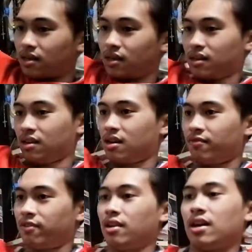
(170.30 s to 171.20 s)
and I
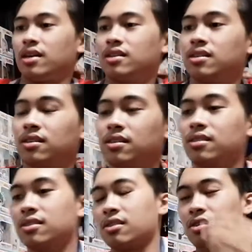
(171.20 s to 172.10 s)
feel like
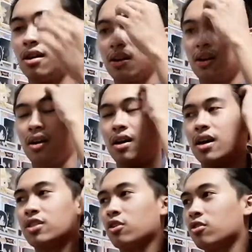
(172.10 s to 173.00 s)

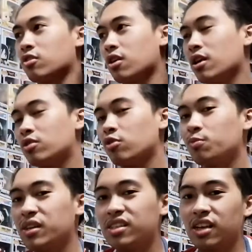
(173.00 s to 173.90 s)
I told
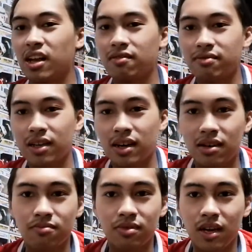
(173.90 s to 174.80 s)
myself that
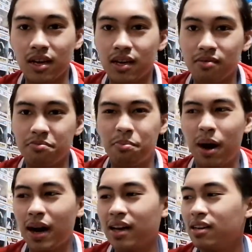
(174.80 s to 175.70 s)
I'm not gonna
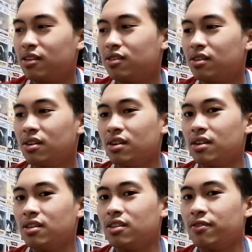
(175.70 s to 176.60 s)
buy,
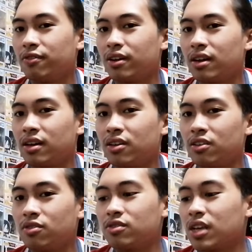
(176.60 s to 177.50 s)
different,
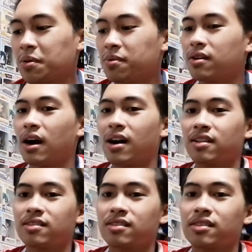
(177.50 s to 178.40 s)
same
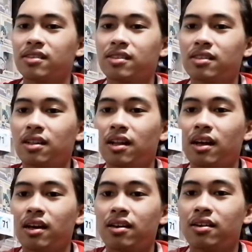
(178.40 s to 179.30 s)
characters
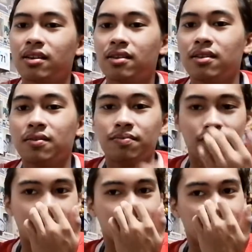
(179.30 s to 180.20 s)
like
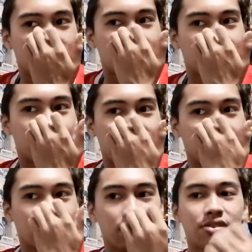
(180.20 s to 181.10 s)
for real.